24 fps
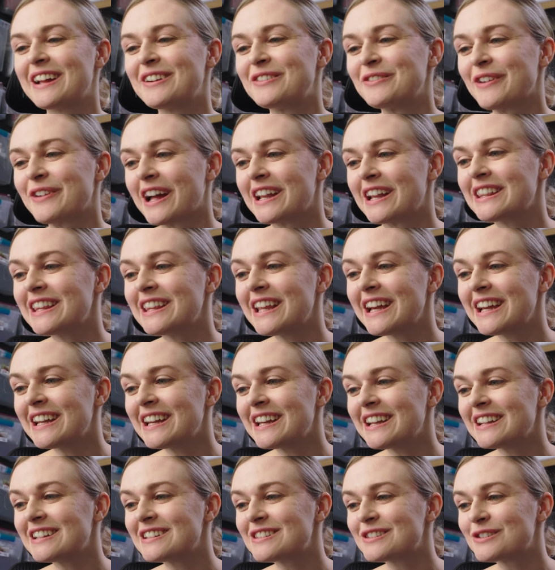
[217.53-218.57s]
and red
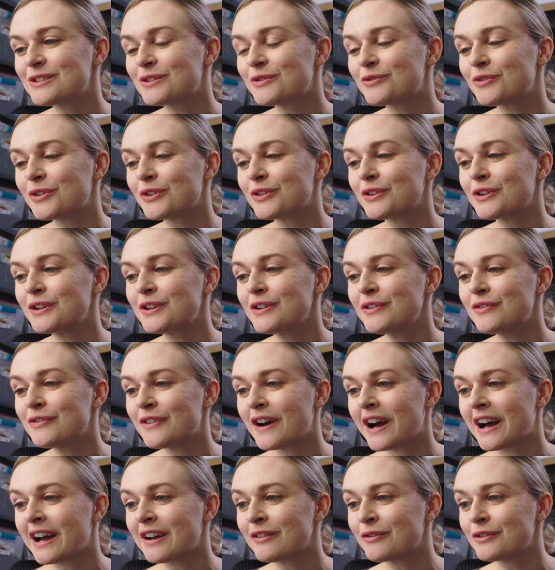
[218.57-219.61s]
leggings sold for
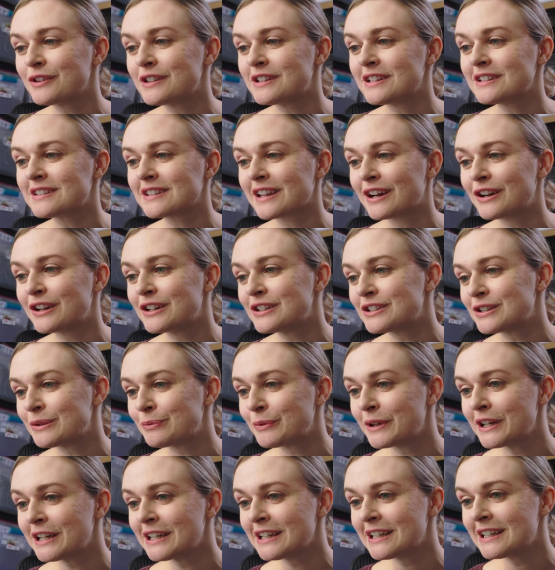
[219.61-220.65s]
35 with discounted
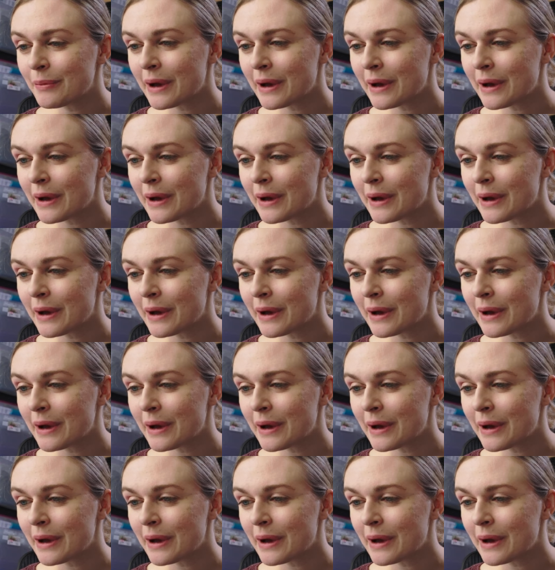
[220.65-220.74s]
shipping.